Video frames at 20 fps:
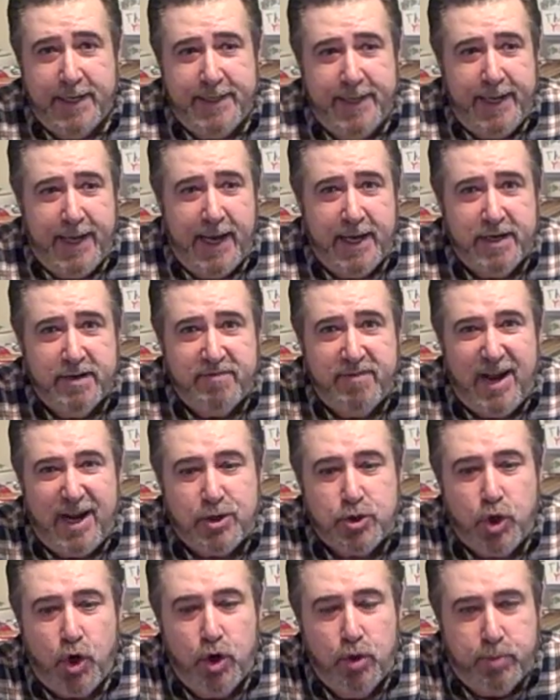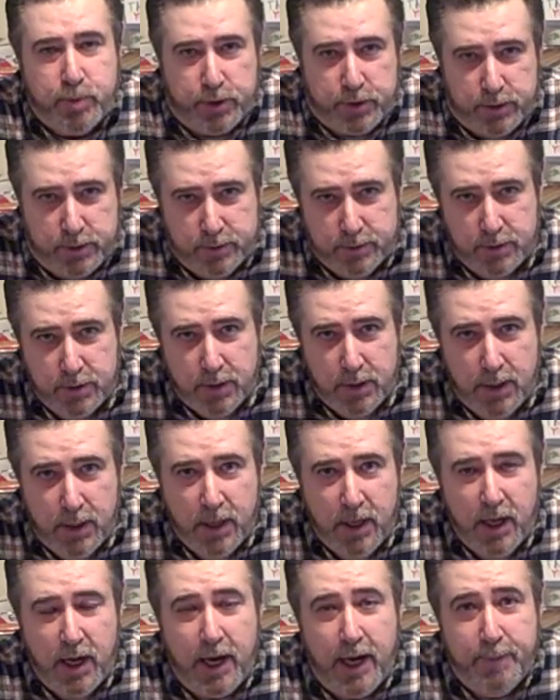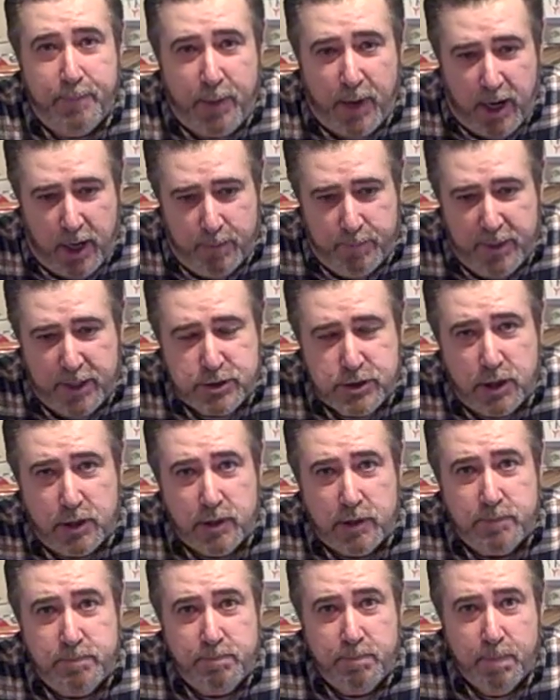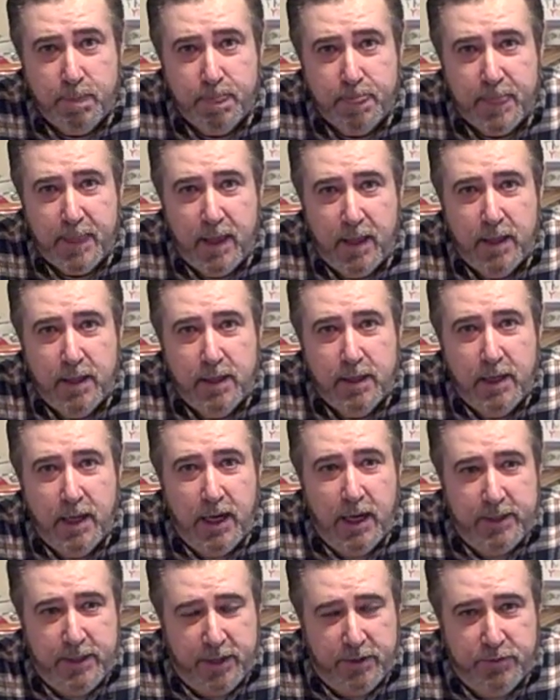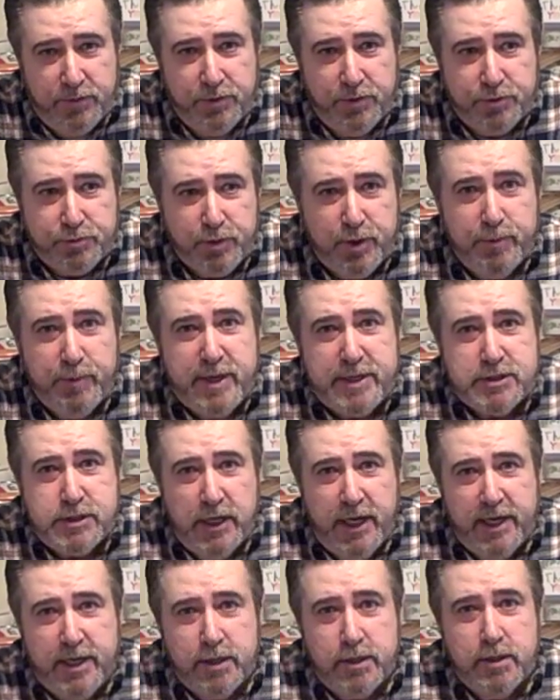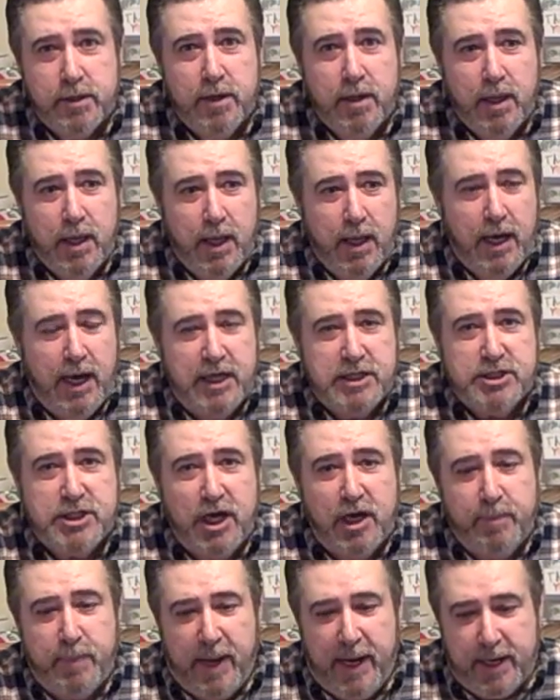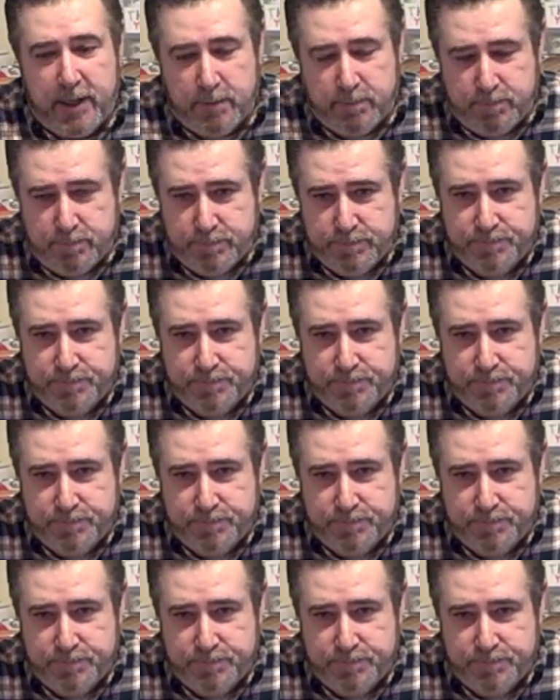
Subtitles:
at the end of October. I pair a mix of them, and then 3 weeks later, I cell back them.